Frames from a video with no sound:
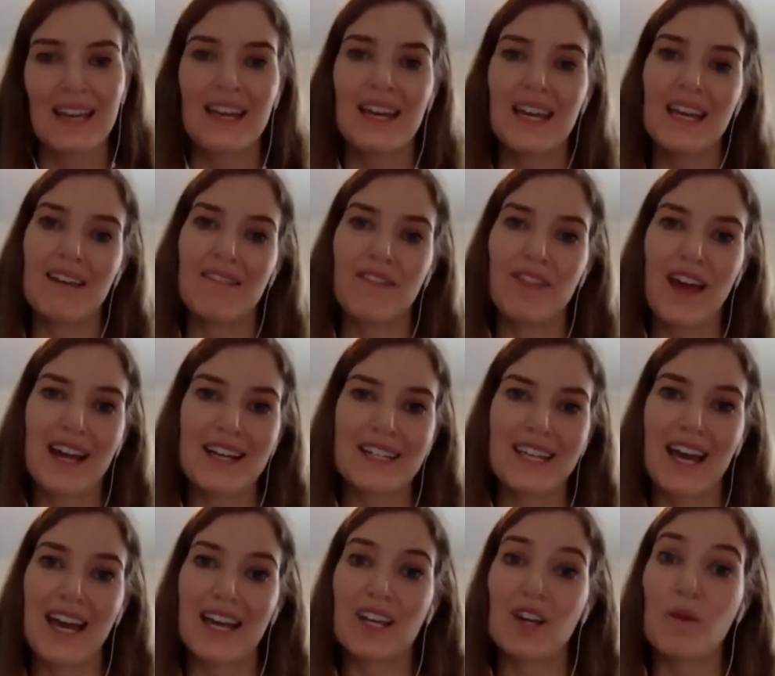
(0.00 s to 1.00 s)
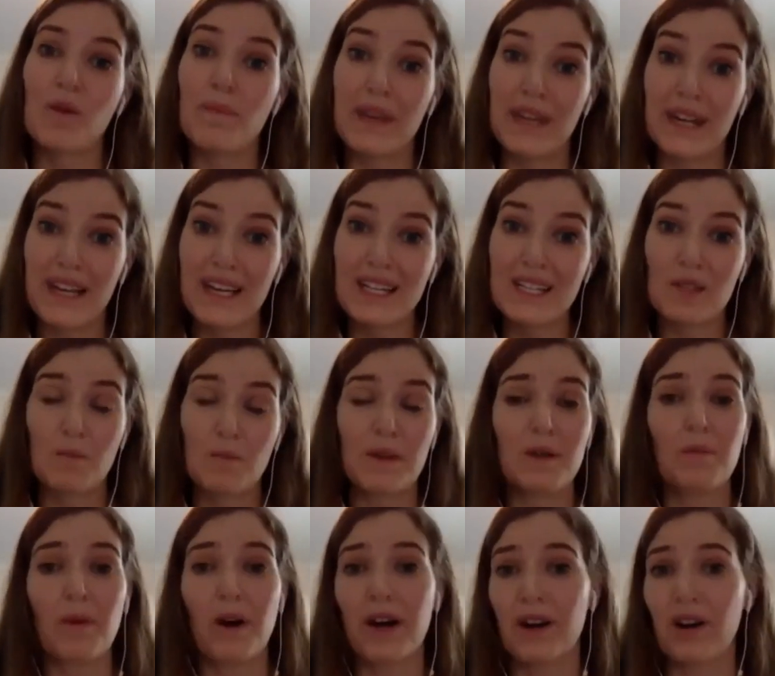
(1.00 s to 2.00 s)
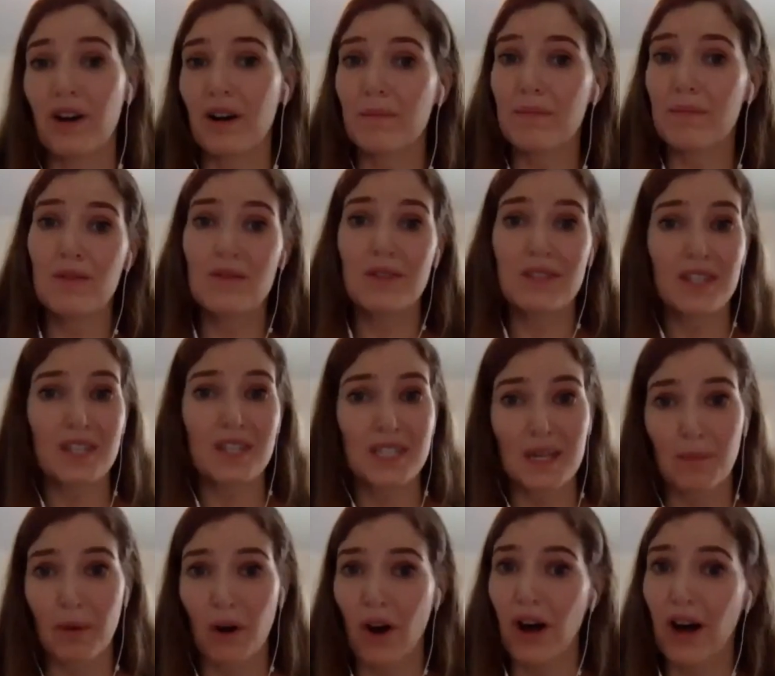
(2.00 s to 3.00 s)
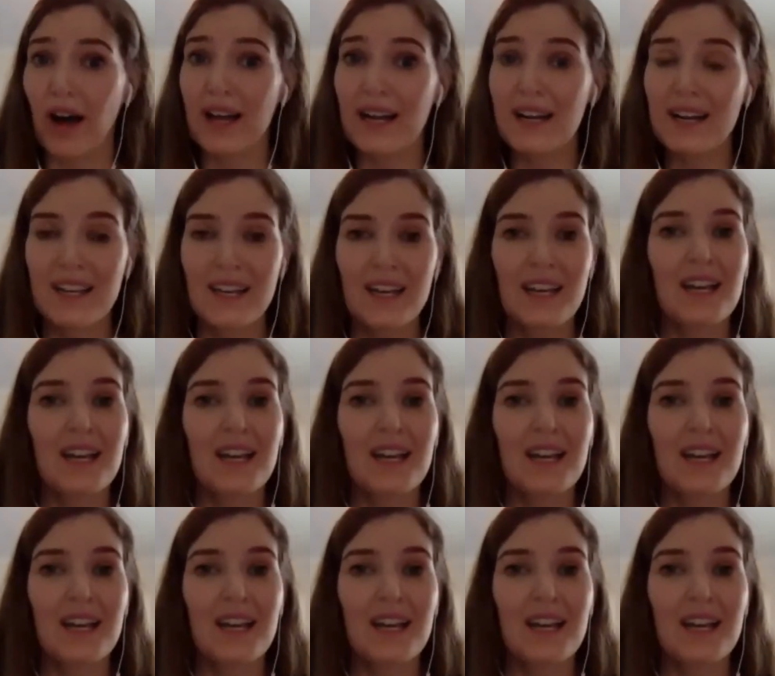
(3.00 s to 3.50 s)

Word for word: If that tiger bit us, we'd want our immune system on